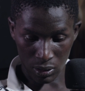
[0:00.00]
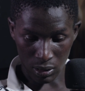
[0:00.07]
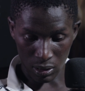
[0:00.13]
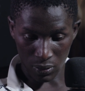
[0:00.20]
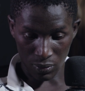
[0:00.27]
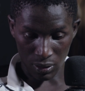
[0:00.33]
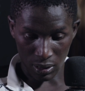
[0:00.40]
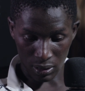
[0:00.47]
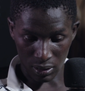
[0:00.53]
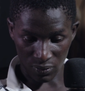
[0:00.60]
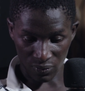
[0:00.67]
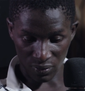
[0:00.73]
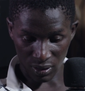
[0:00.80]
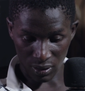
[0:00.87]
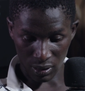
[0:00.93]
let me
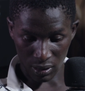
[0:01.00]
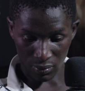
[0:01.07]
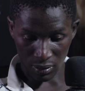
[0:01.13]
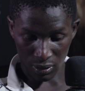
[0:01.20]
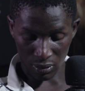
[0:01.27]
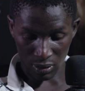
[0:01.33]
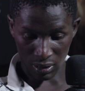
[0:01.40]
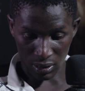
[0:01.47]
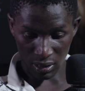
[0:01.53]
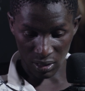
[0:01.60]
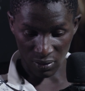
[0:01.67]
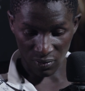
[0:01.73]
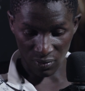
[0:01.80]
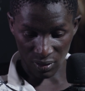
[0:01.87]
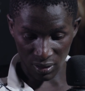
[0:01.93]
rectify something on the
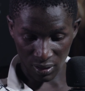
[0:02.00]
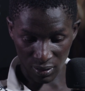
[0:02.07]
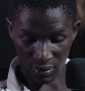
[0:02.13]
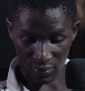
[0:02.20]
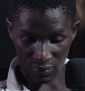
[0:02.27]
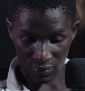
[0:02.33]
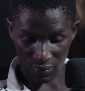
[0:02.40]
curve over here,